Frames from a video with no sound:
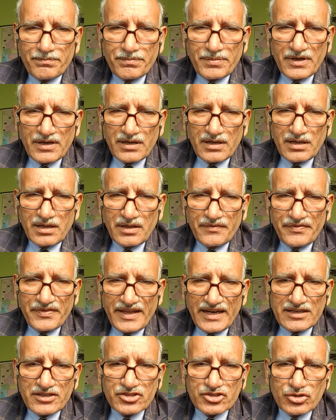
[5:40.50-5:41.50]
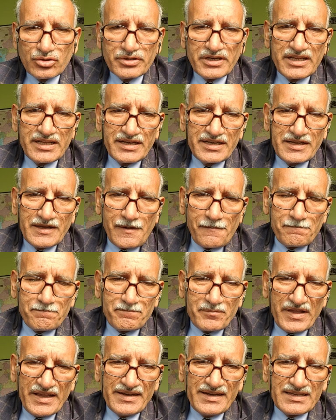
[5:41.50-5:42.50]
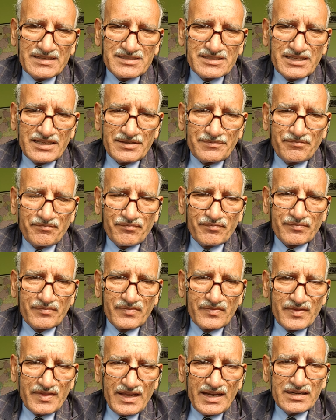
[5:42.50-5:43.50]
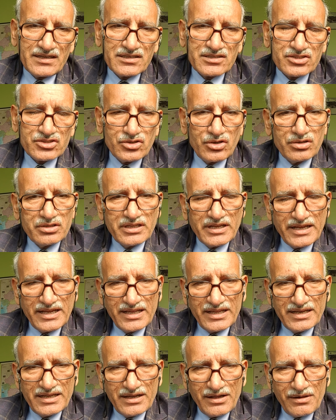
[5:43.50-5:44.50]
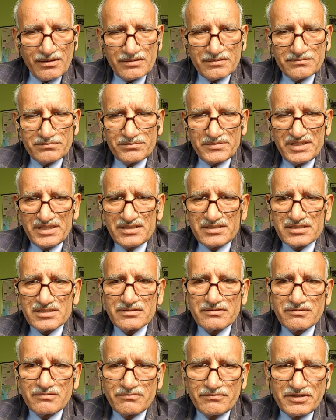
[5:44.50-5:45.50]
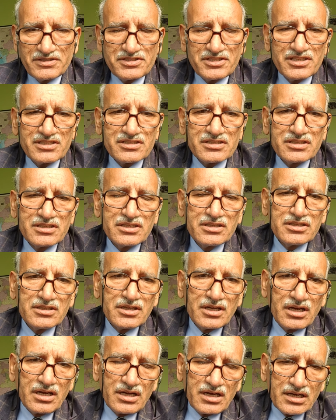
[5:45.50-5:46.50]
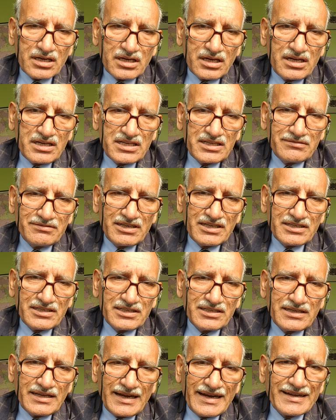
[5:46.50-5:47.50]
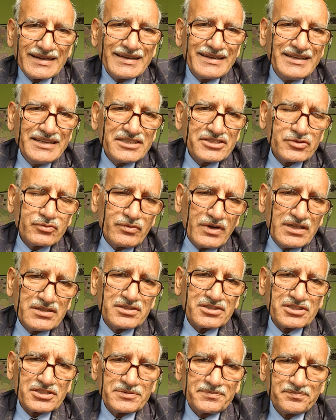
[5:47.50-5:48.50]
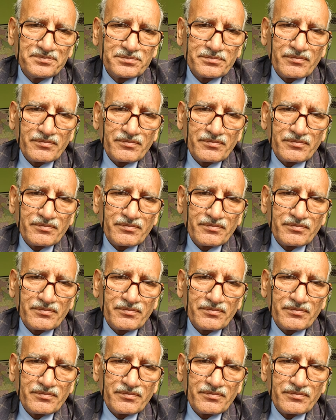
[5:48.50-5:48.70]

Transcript: net sown area, NSA, net sown area means which is cultivated at least once.